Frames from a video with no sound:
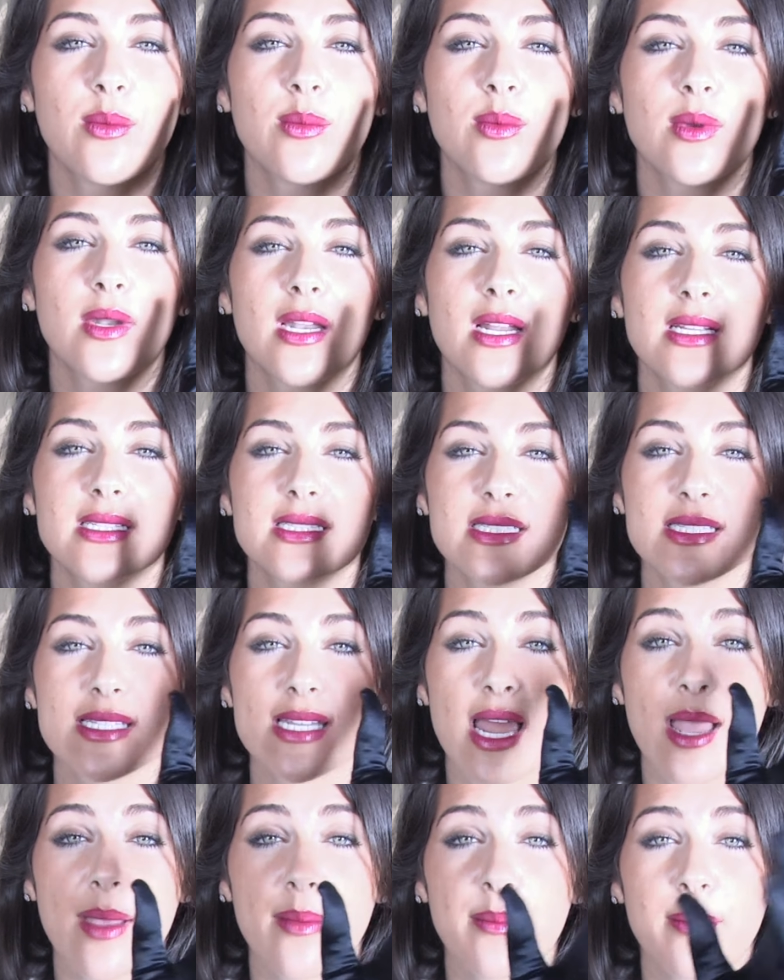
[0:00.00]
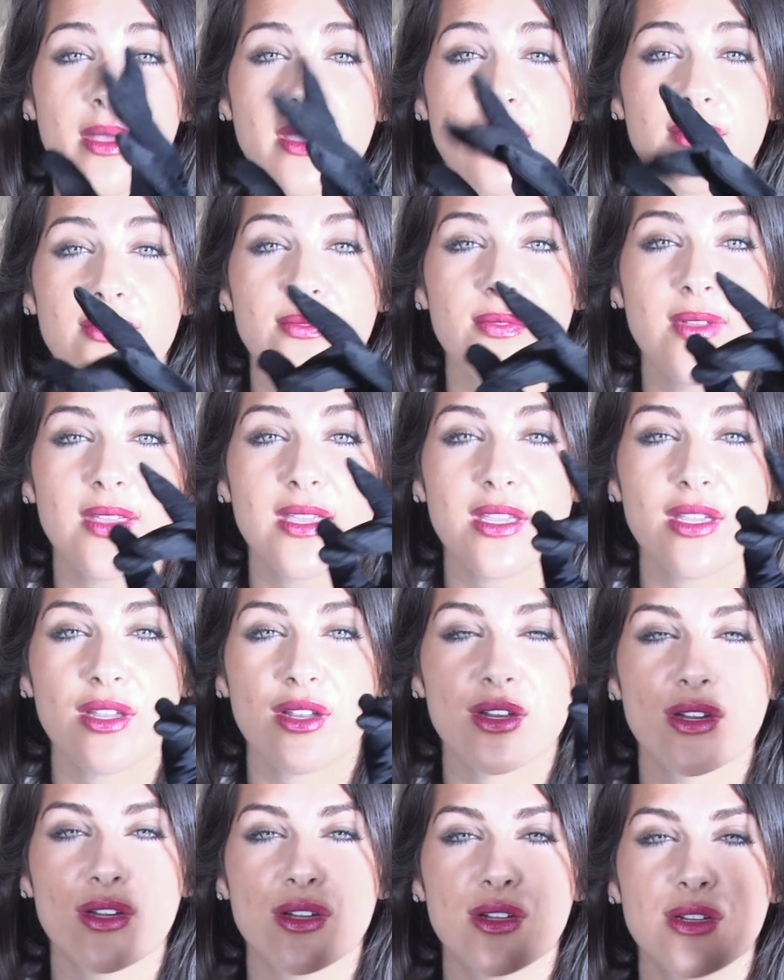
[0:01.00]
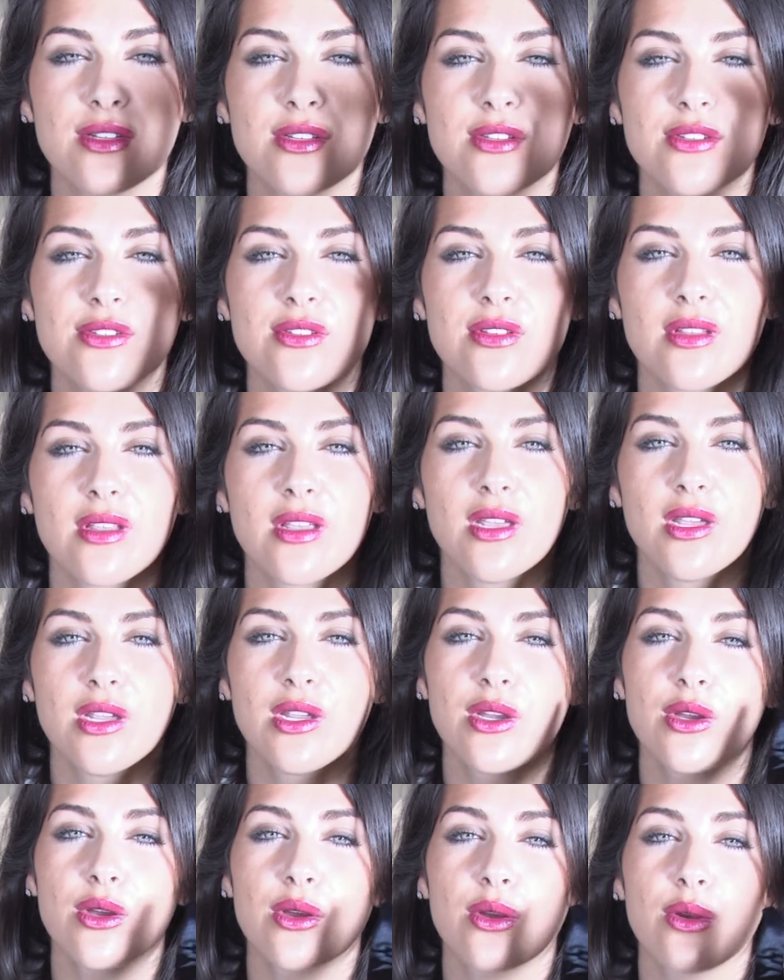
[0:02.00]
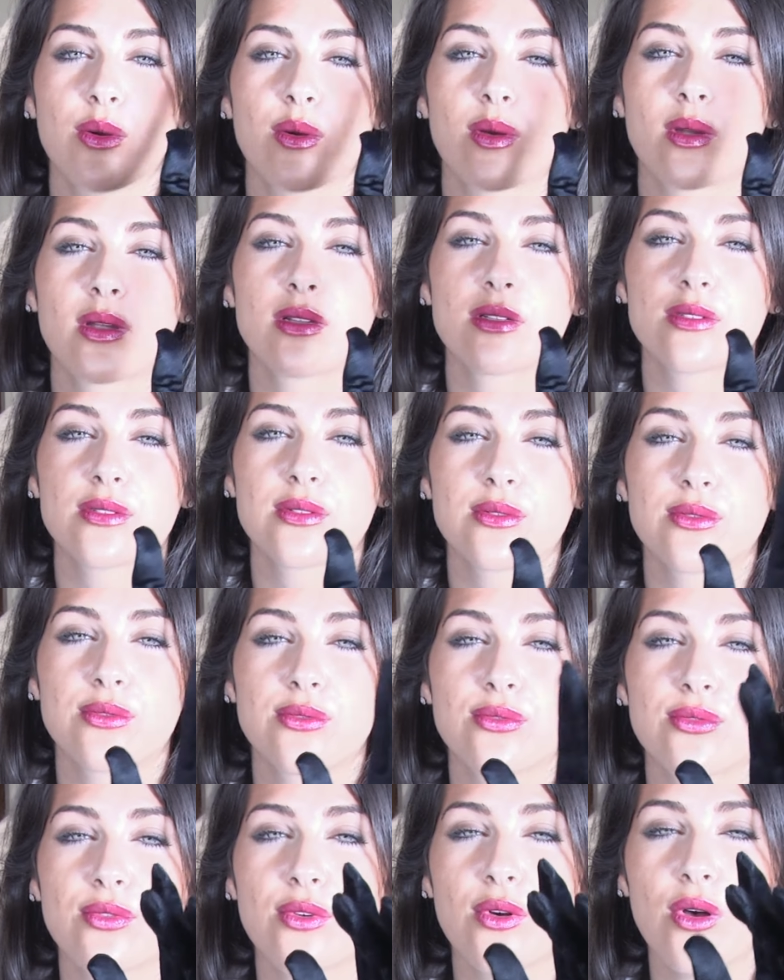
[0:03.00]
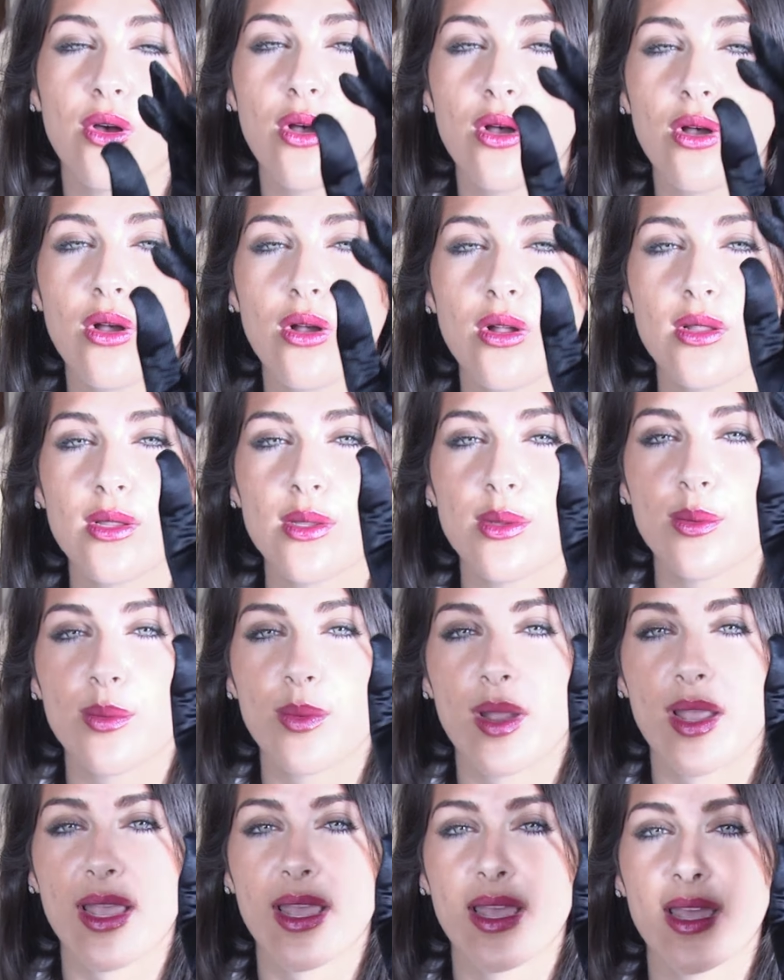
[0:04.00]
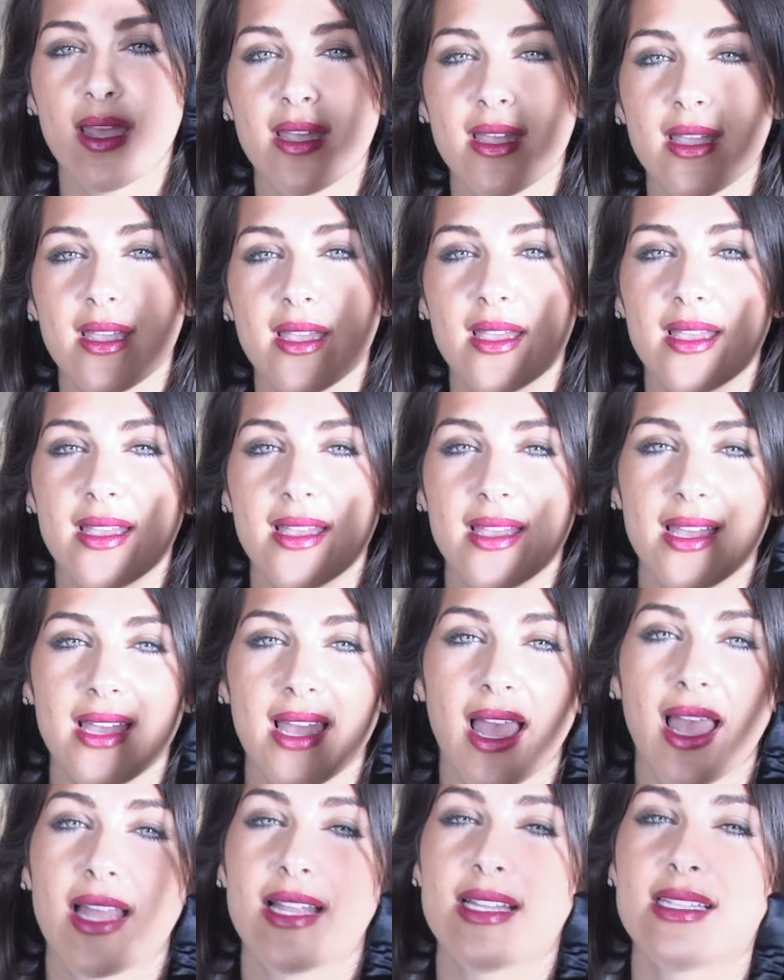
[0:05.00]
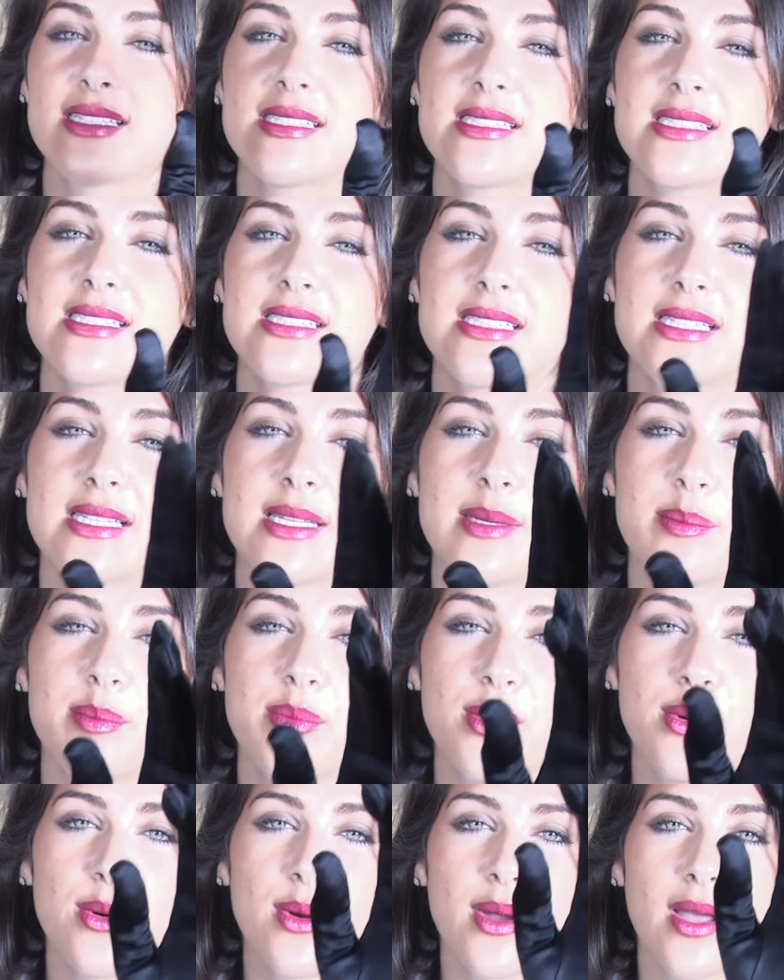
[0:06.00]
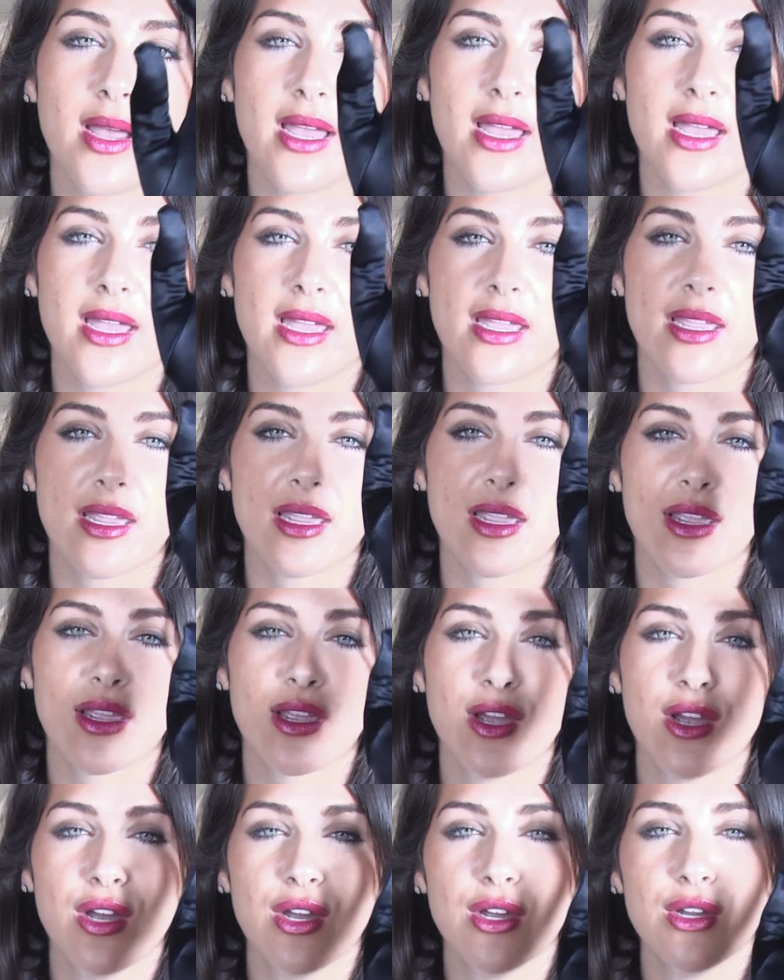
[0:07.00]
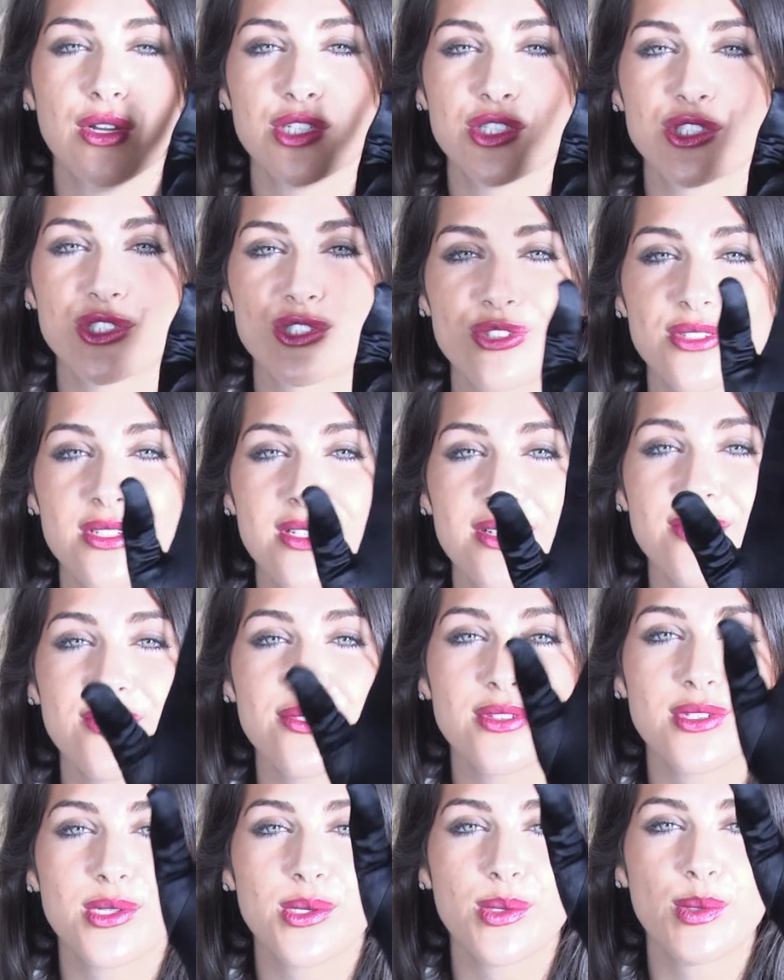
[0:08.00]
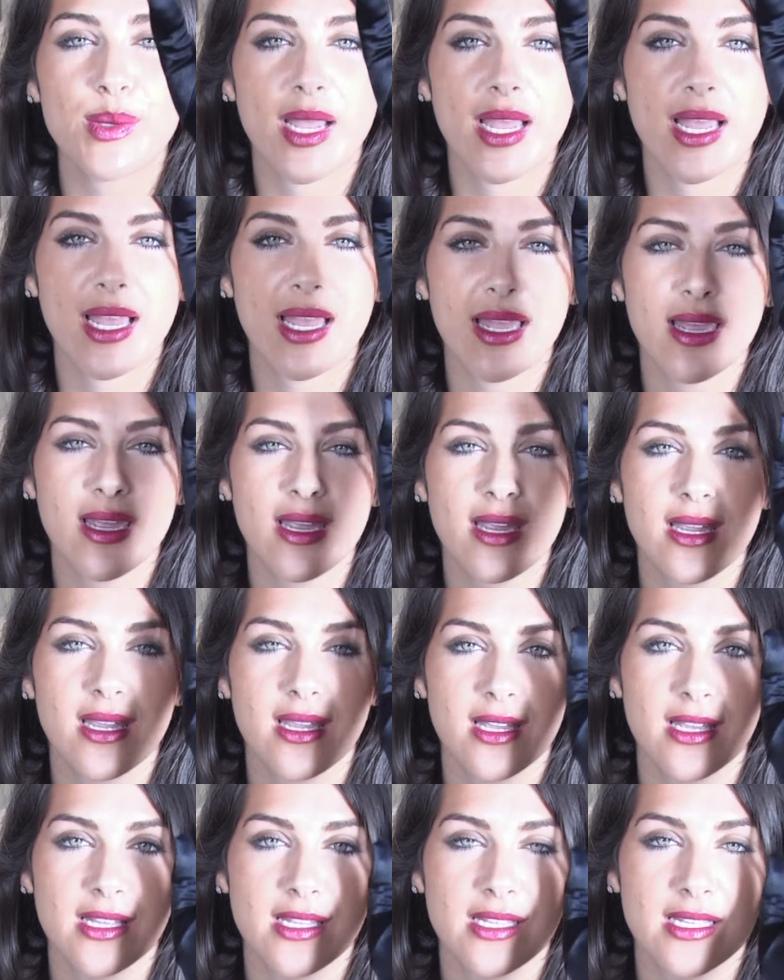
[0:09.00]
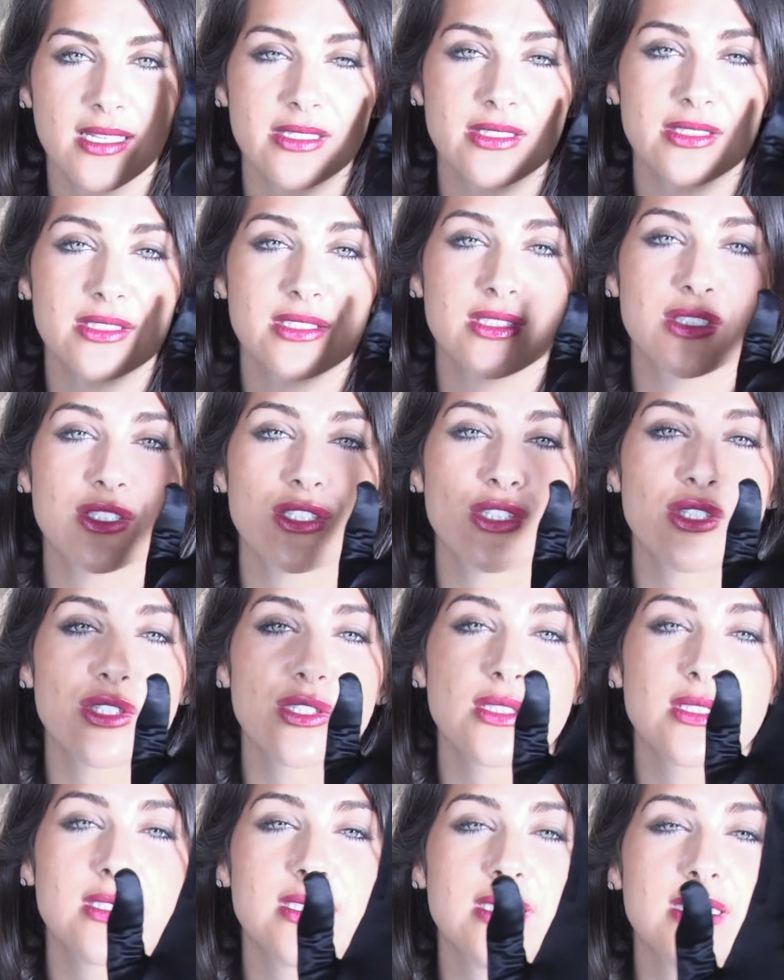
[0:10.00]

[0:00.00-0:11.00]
And when I snap my fingers, you're going to fall away and slip away, drift away into your